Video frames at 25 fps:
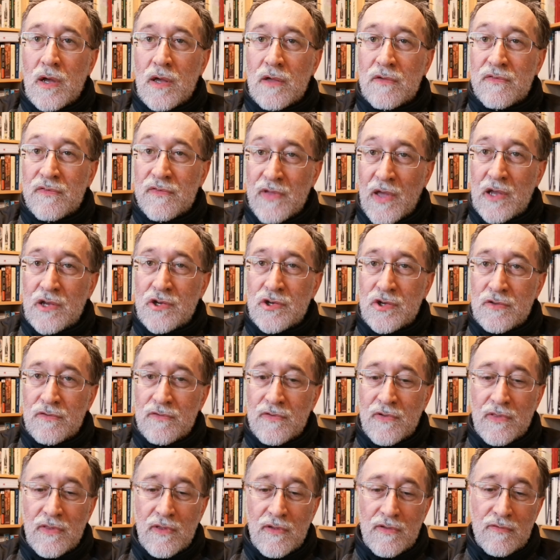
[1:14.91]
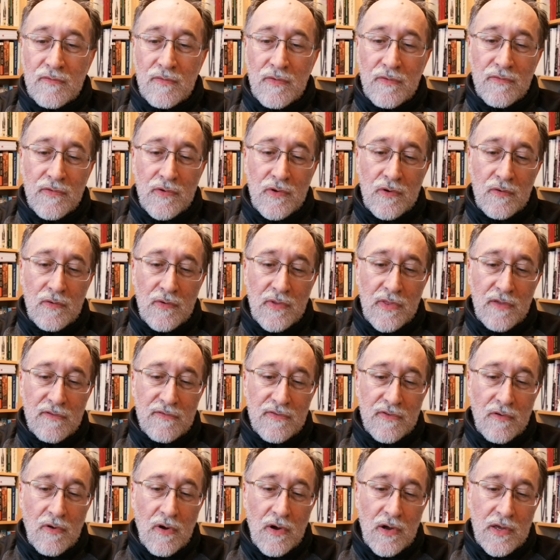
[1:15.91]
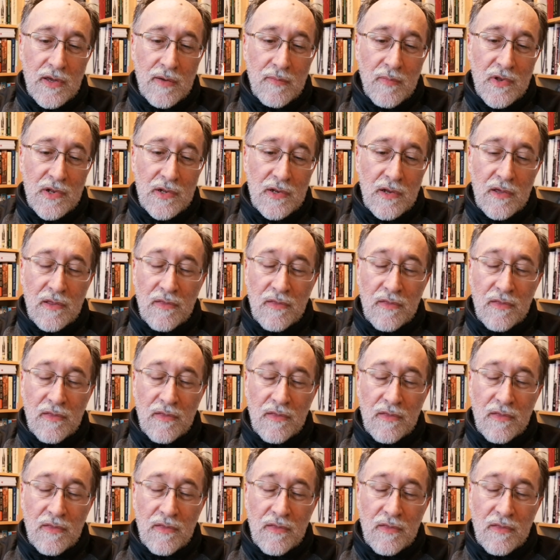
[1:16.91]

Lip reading: sections in this review, in this document.